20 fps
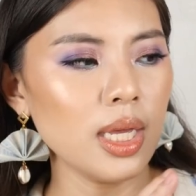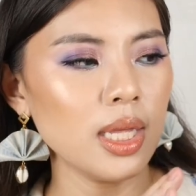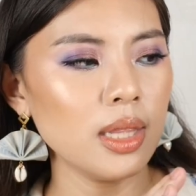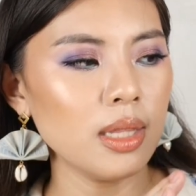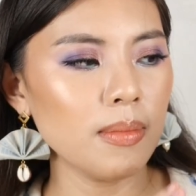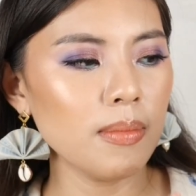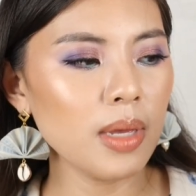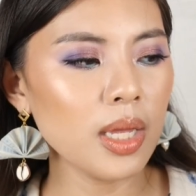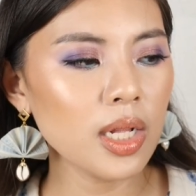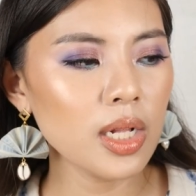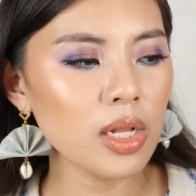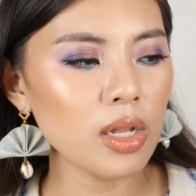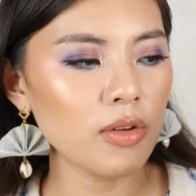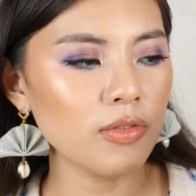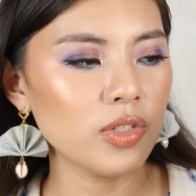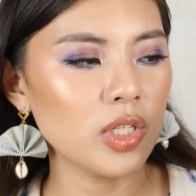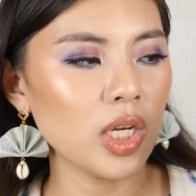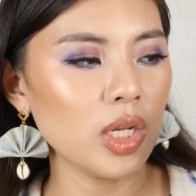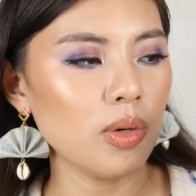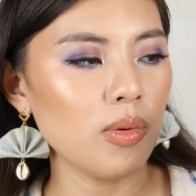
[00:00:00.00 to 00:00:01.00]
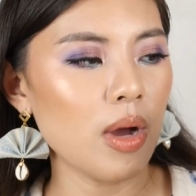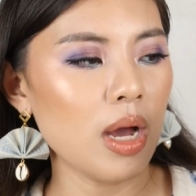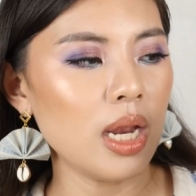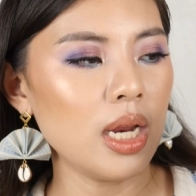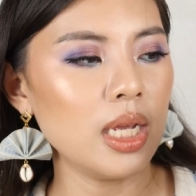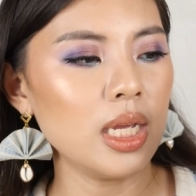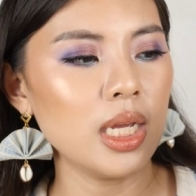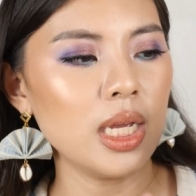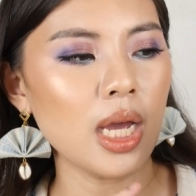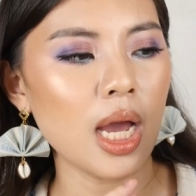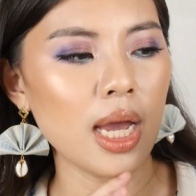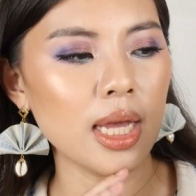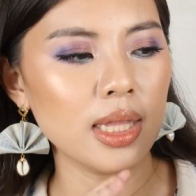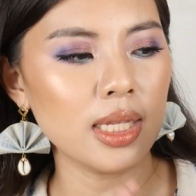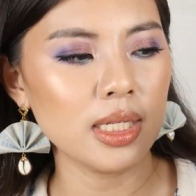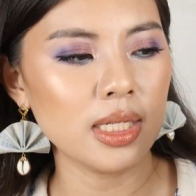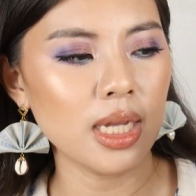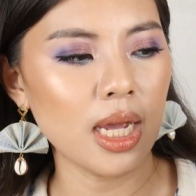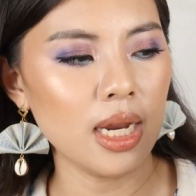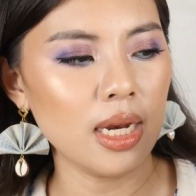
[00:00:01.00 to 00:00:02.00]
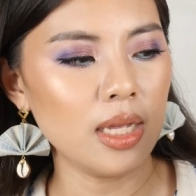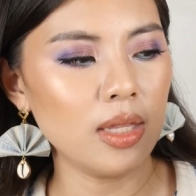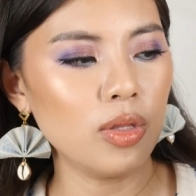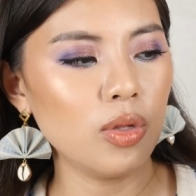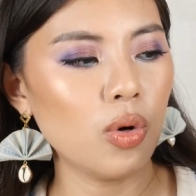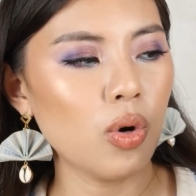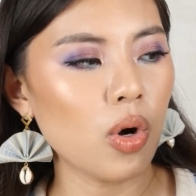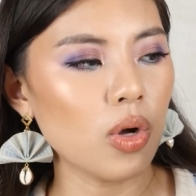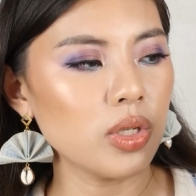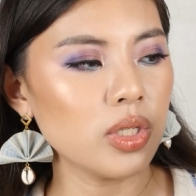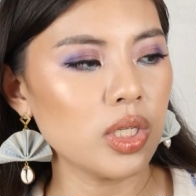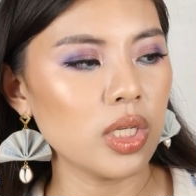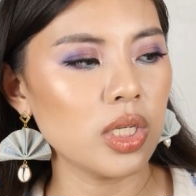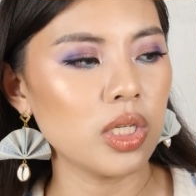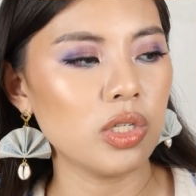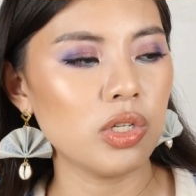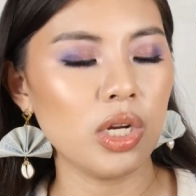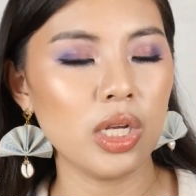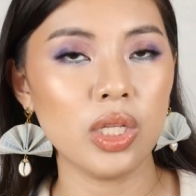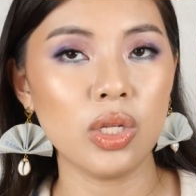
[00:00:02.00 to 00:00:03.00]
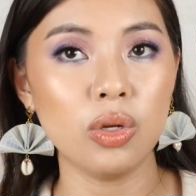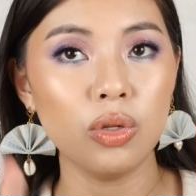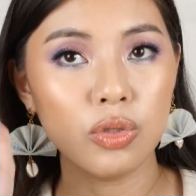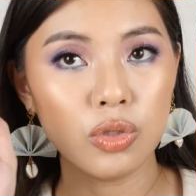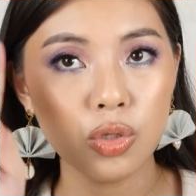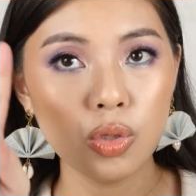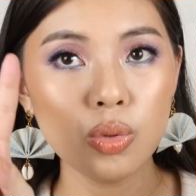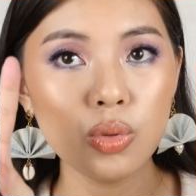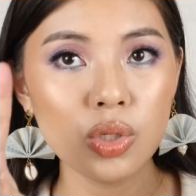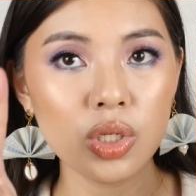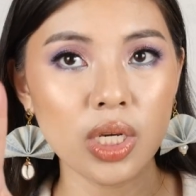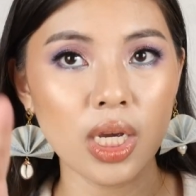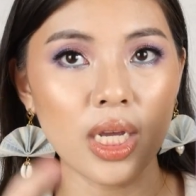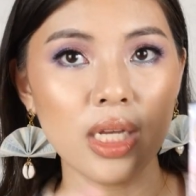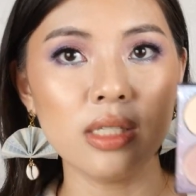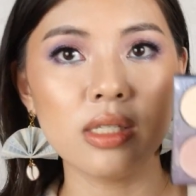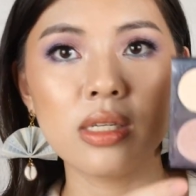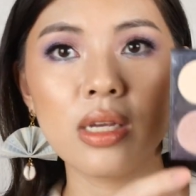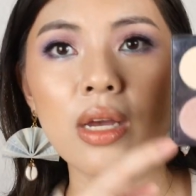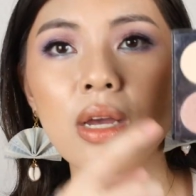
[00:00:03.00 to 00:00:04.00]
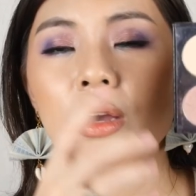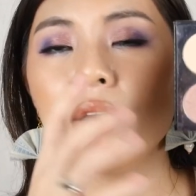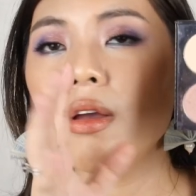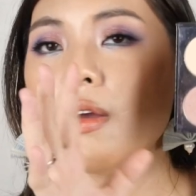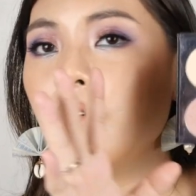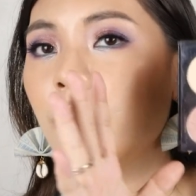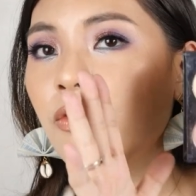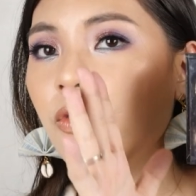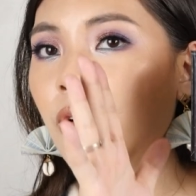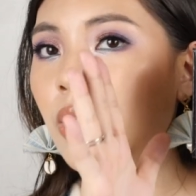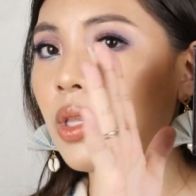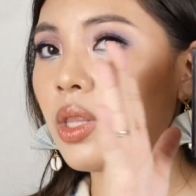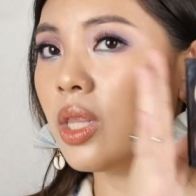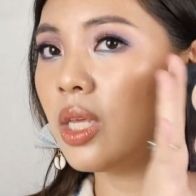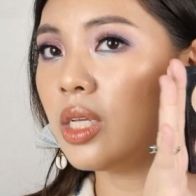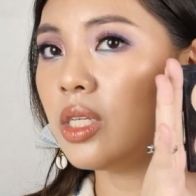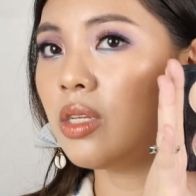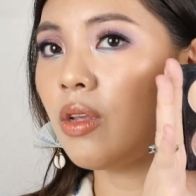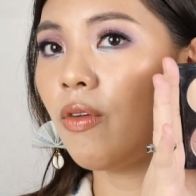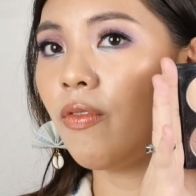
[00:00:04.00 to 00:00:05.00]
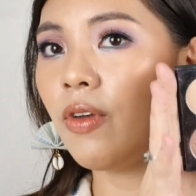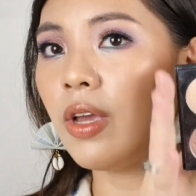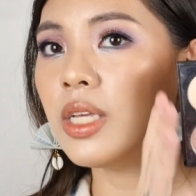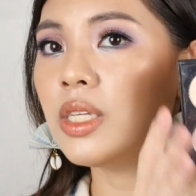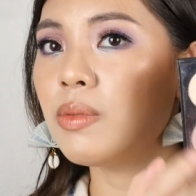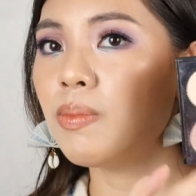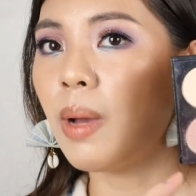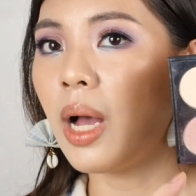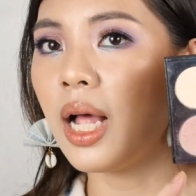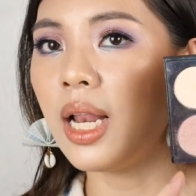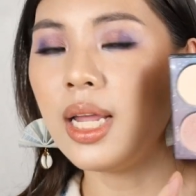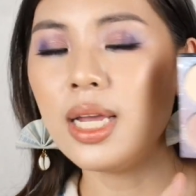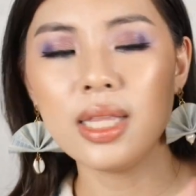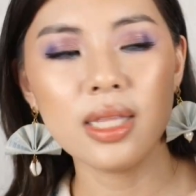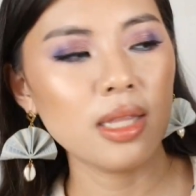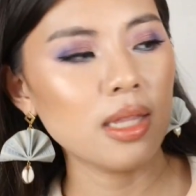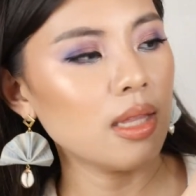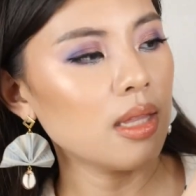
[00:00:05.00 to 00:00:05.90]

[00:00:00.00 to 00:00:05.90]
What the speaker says: In the middle of January, I decided to concentrate on two shades for this face palette.